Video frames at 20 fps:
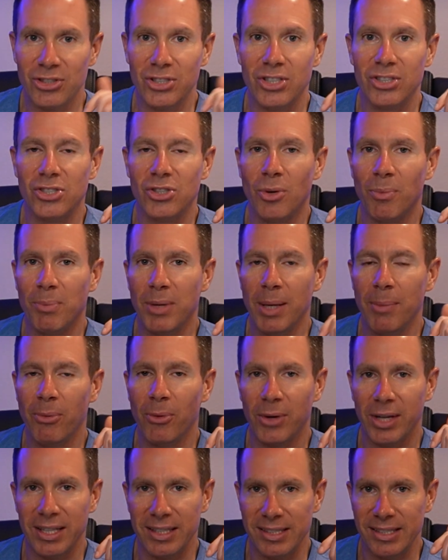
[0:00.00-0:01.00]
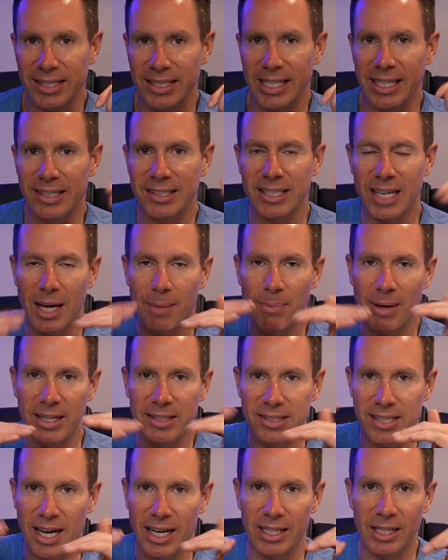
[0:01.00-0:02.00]
just so people can see a
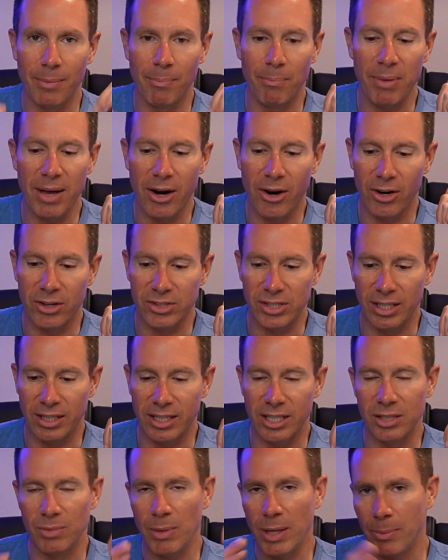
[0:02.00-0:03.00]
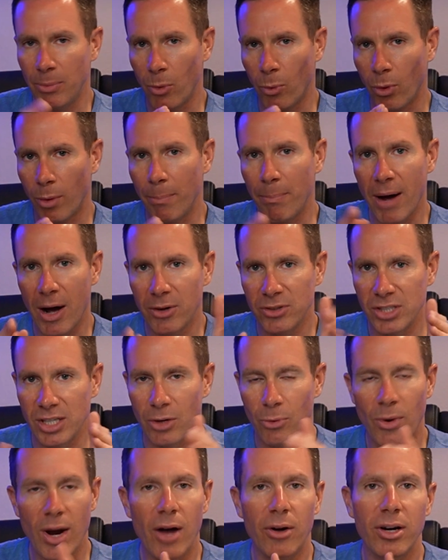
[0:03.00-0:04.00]
side-by-side comparison, because people were bouncing
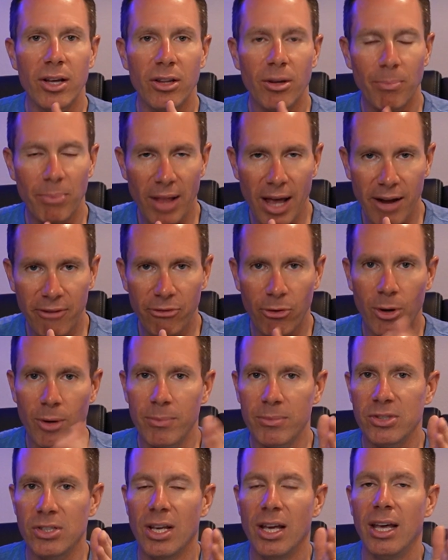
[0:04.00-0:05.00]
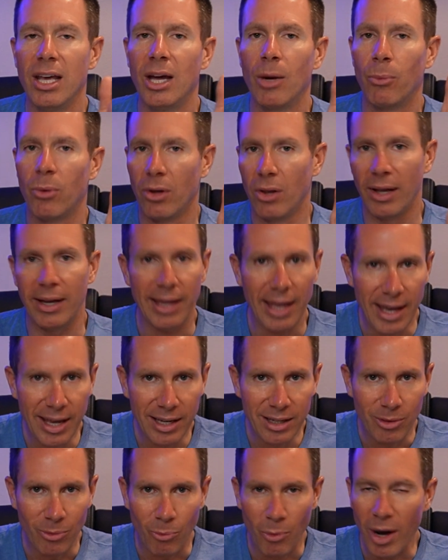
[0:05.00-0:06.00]
around other platforms. We're like,
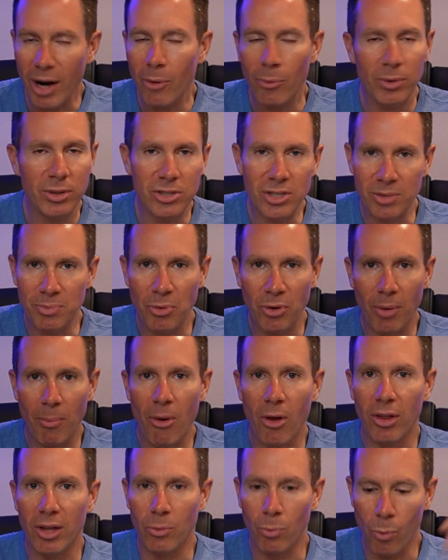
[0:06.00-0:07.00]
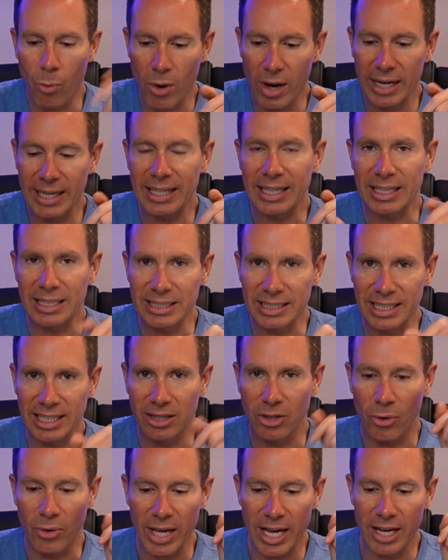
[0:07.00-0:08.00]
hey, why don't we just put them all in one
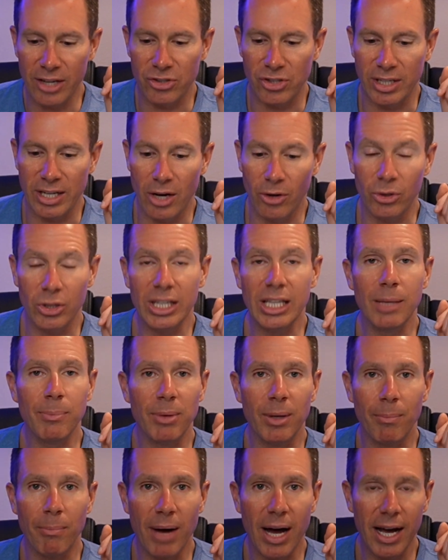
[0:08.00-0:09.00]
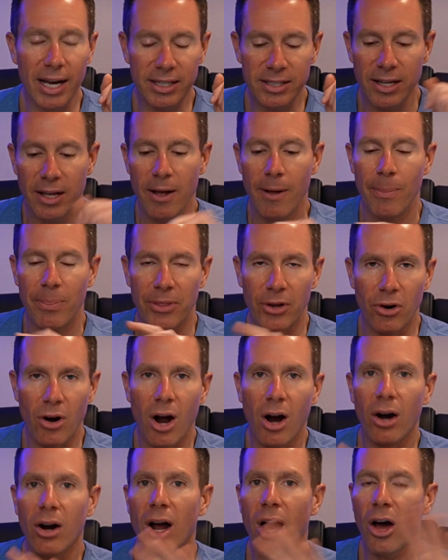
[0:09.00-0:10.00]
clean location? Now, keep in mind, there
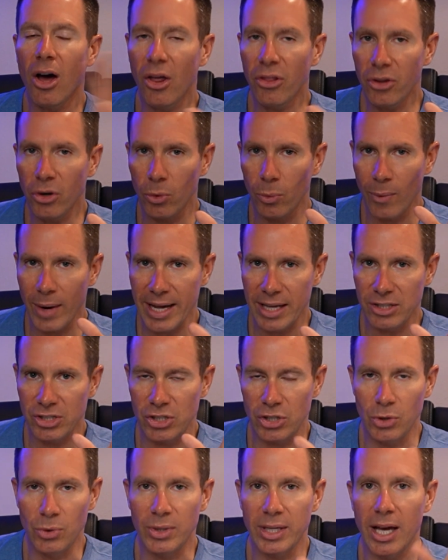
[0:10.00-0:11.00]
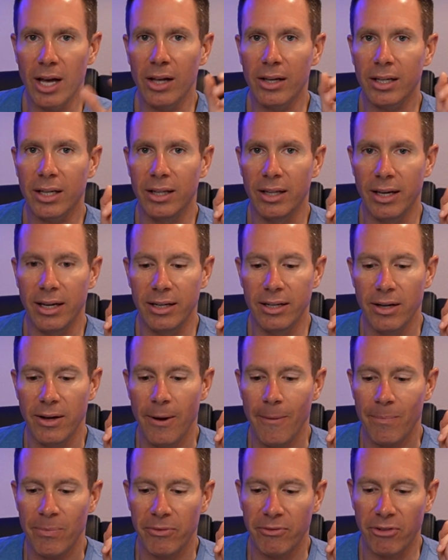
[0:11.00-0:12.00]
are other ways to calculate
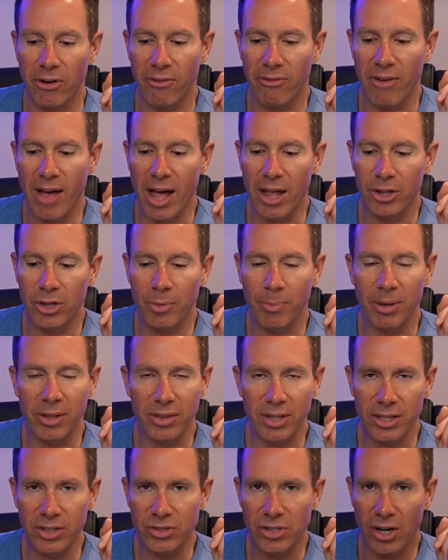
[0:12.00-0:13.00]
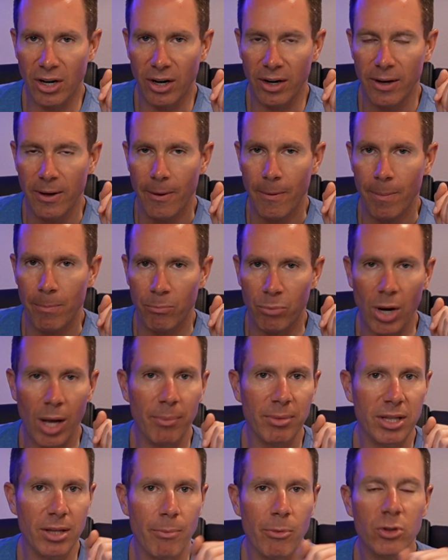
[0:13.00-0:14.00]
fair value, but these are
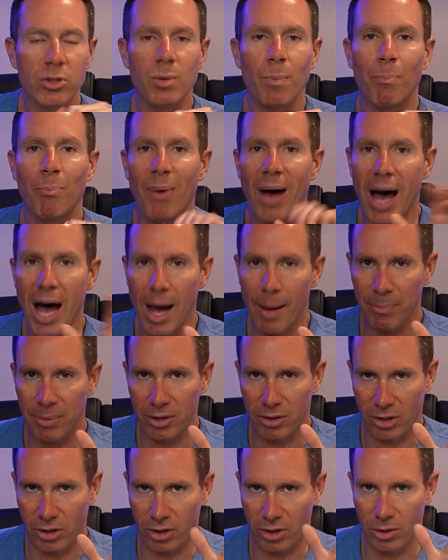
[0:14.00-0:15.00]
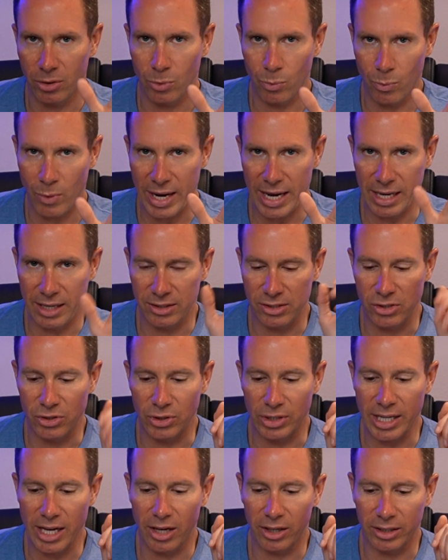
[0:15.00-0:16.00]
probably the most popular ways
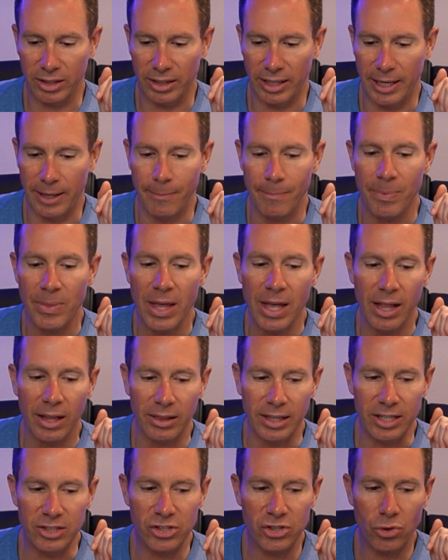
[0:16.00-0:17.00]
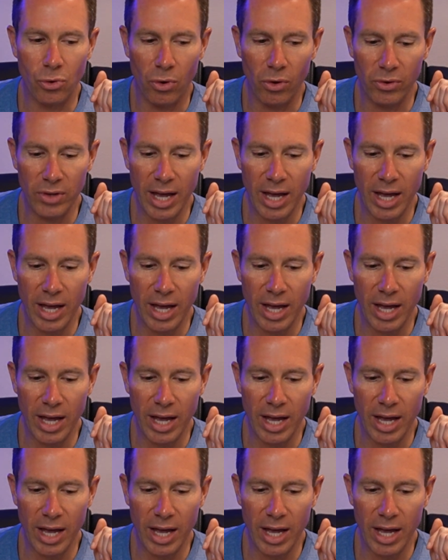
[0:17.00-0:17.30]
to calculate. Let's scroll